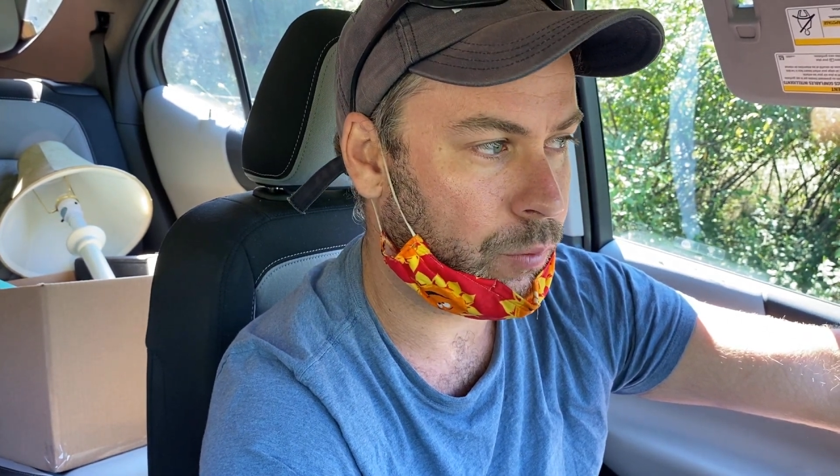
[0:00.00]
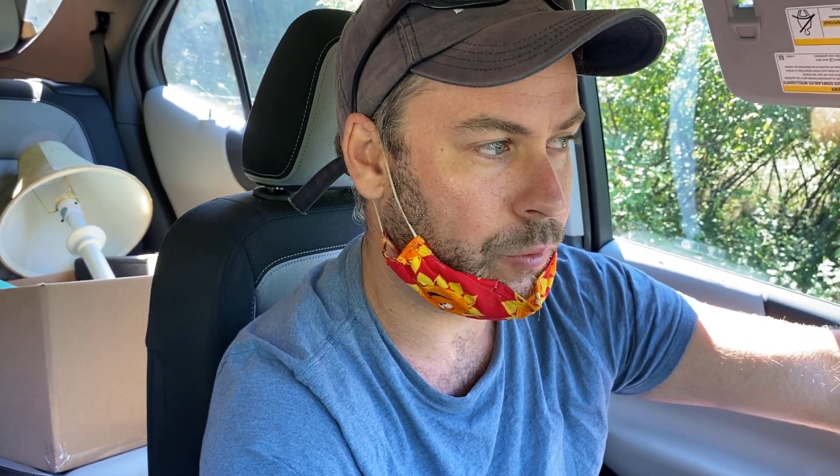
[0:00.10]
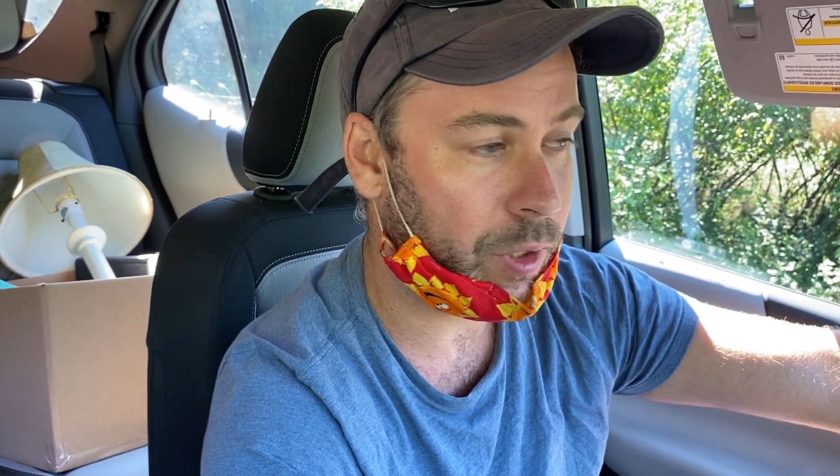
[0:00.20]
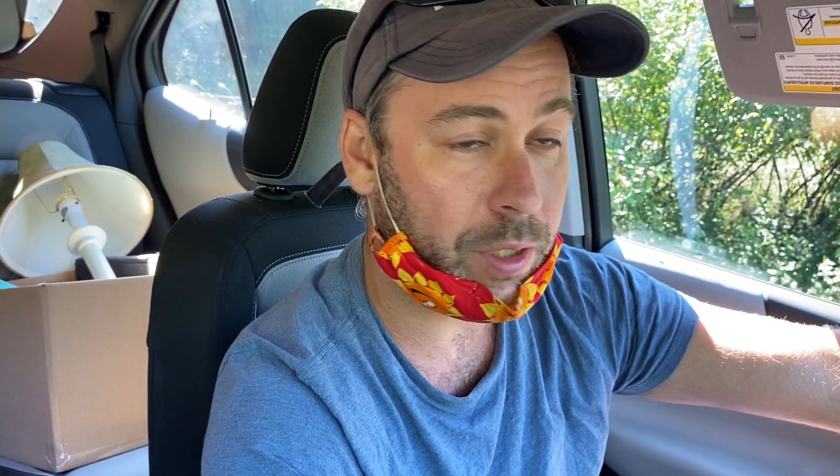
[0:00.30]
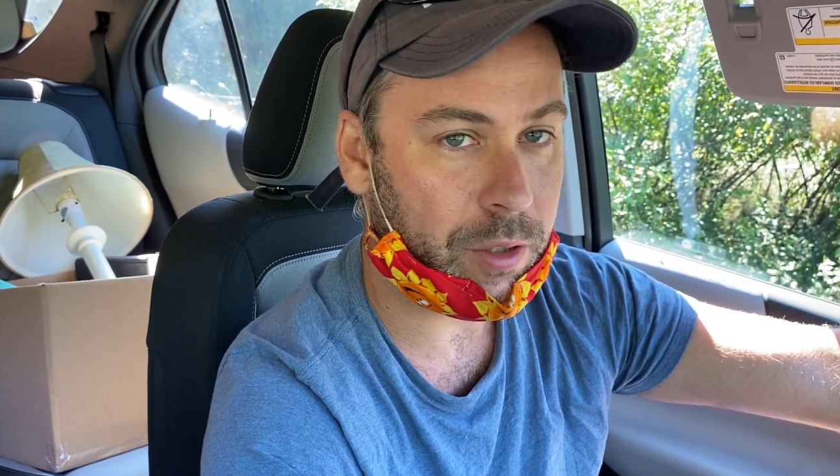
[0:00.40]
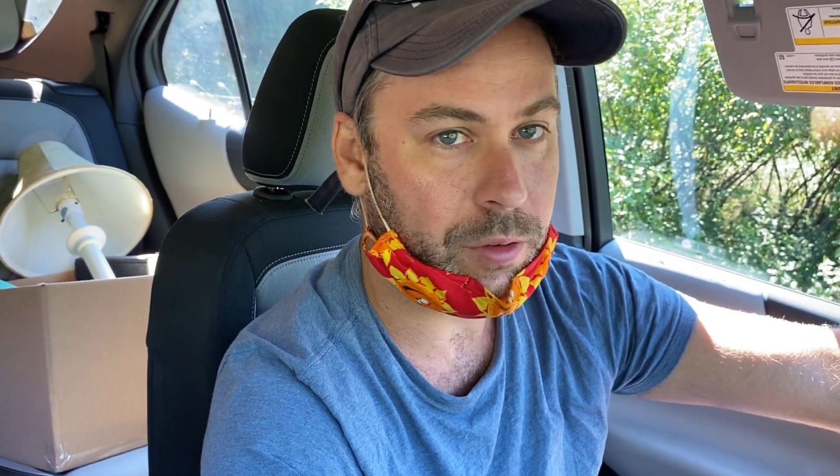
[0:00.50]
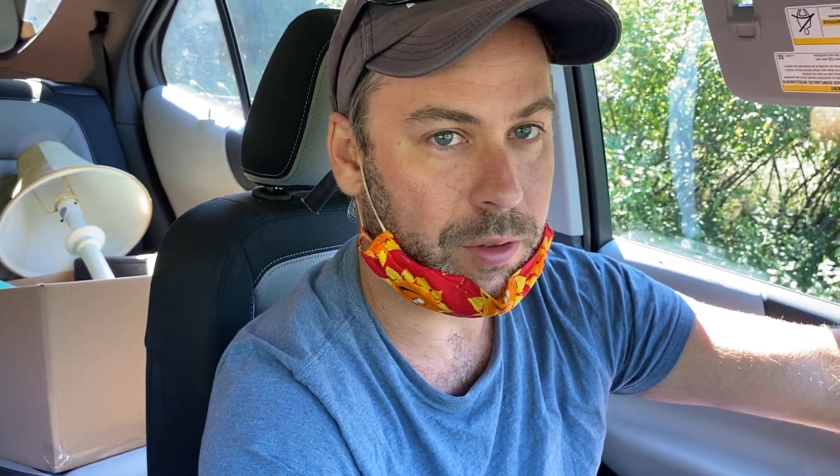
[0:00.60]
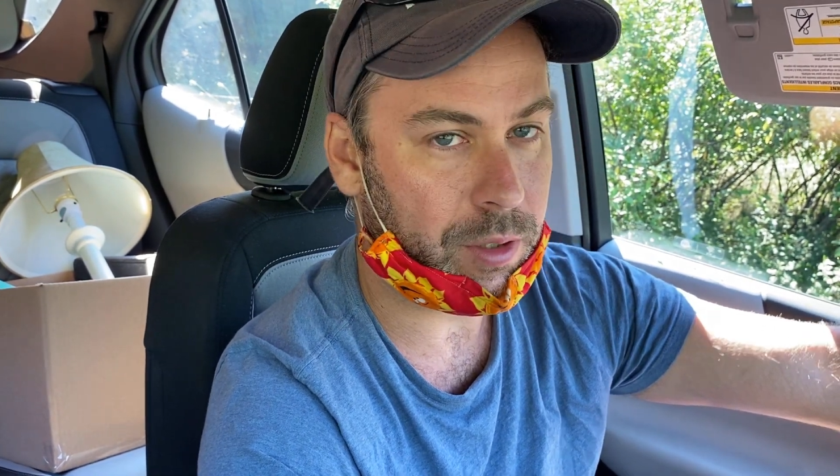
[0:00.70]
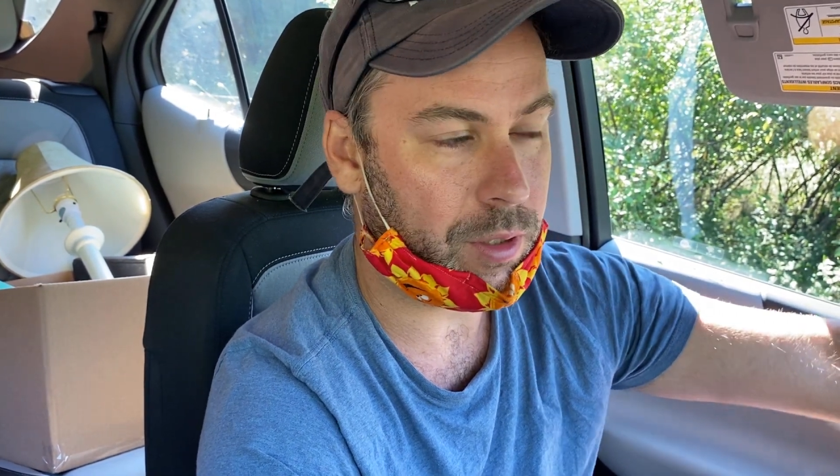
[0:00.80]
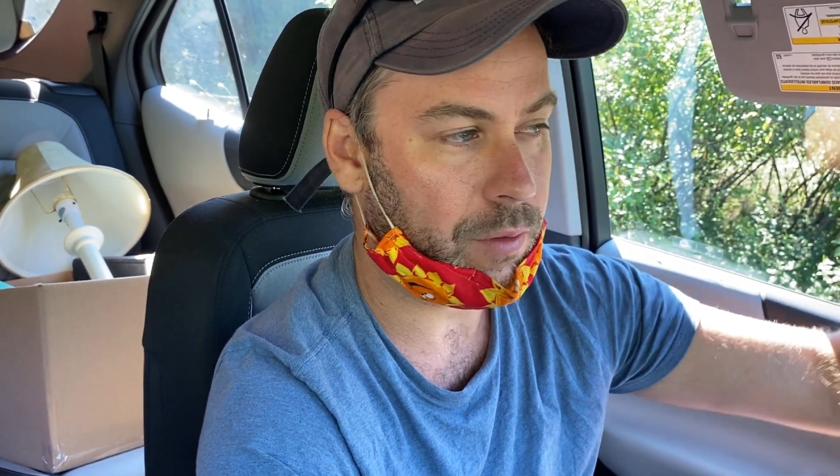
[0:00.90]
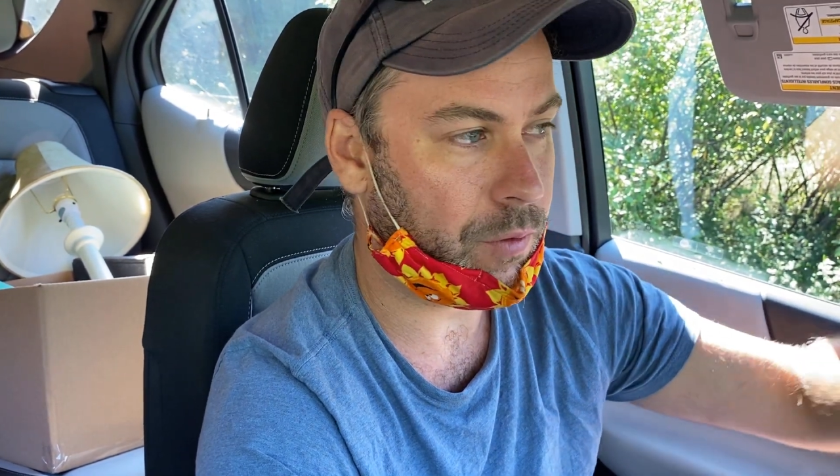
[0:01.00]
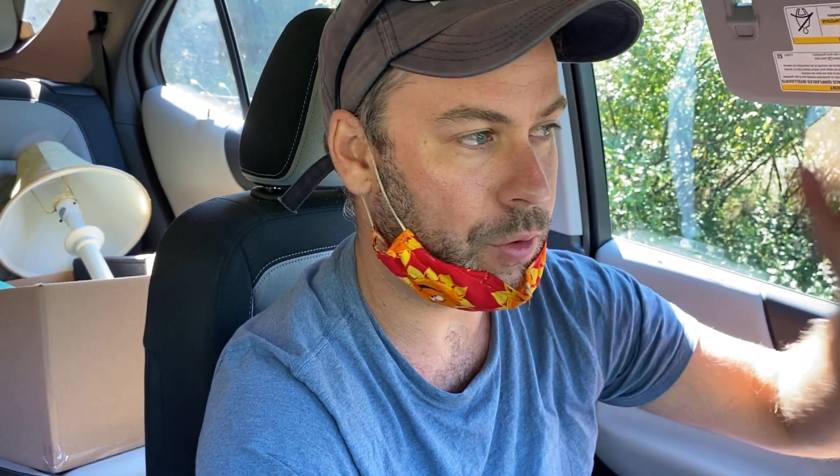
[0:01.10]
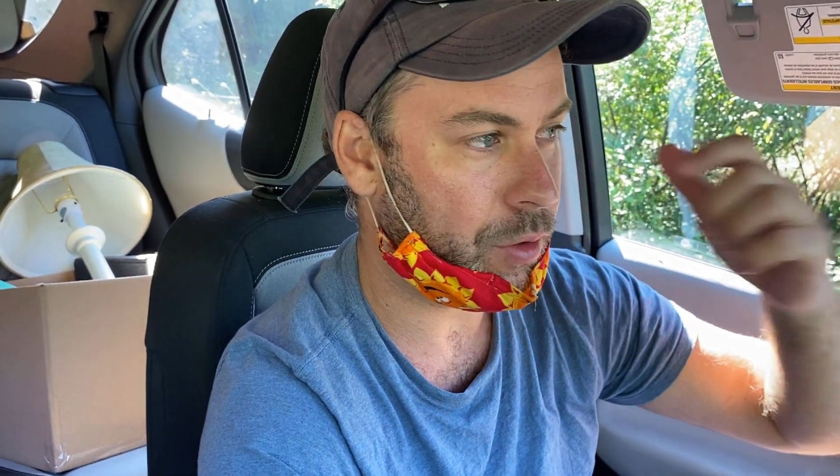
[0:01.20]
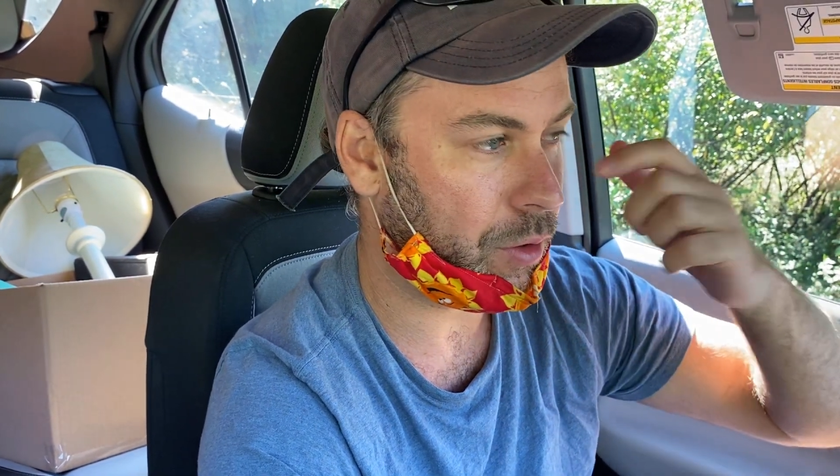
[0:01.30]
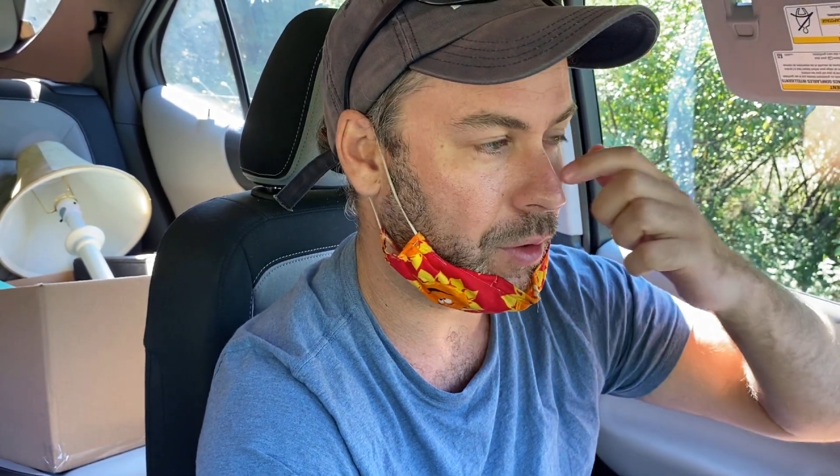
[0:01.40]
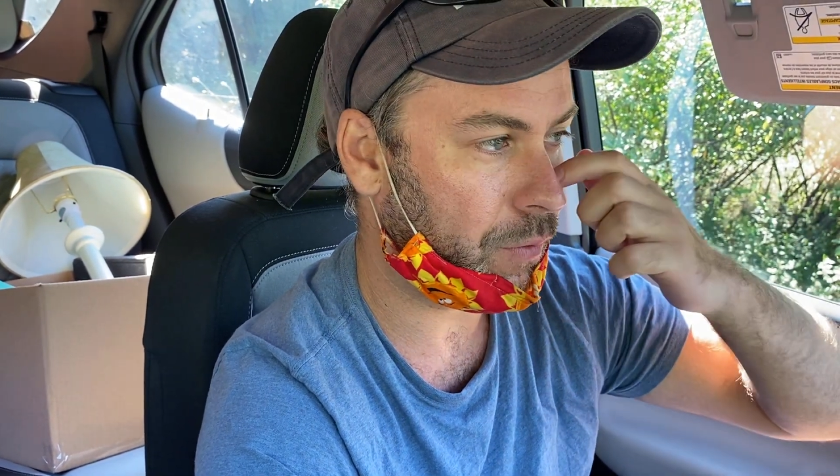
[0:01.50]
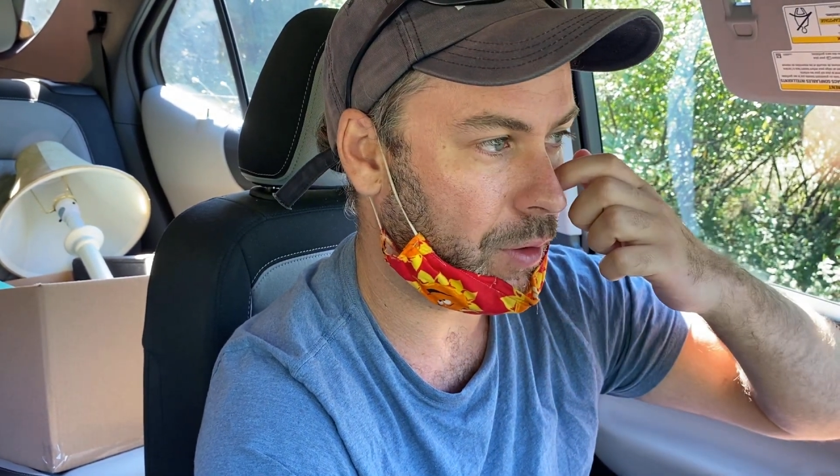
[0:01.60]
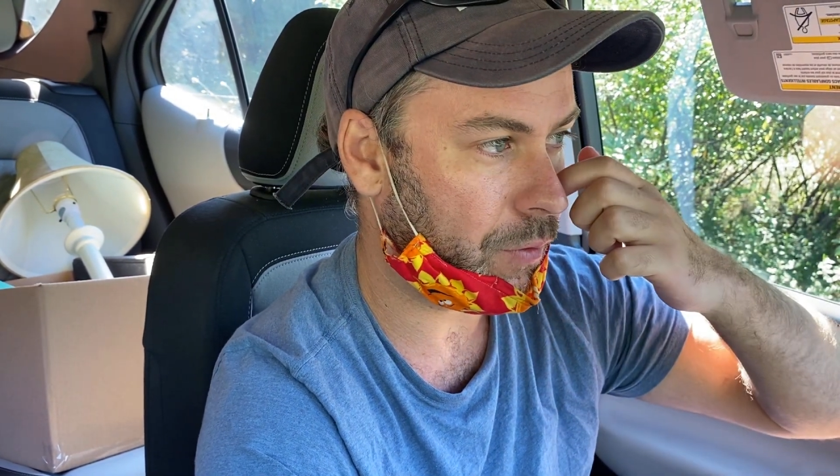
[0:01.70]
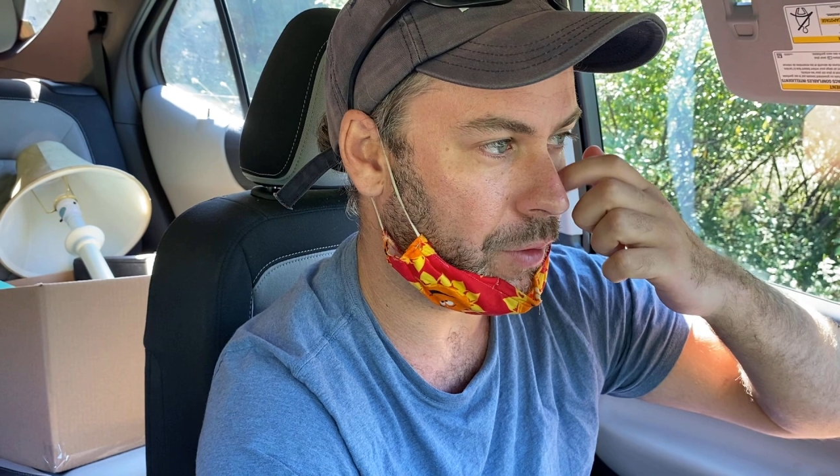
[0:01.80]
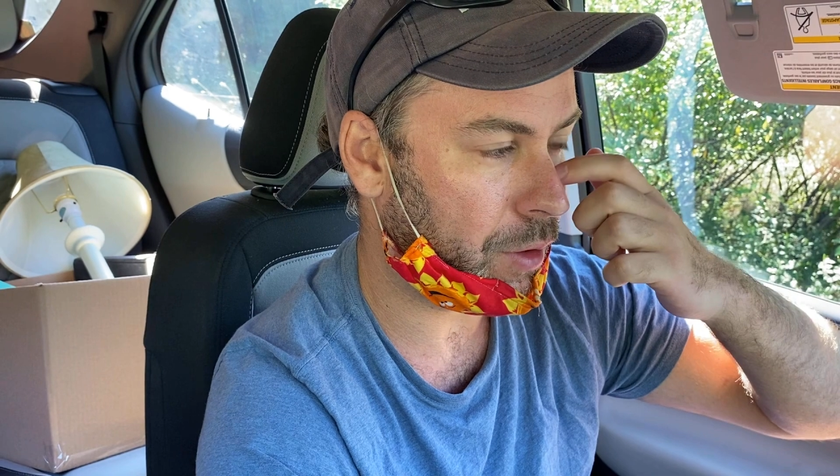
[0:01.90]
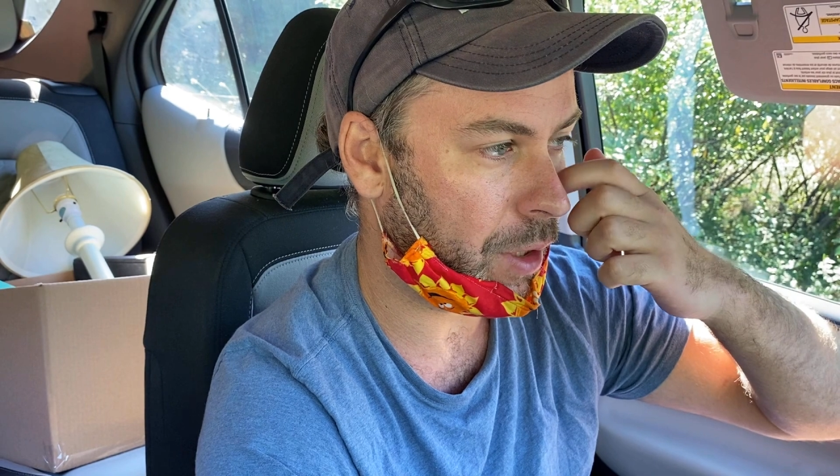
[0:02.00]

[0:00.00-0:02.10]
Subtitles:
really interesting convergence of different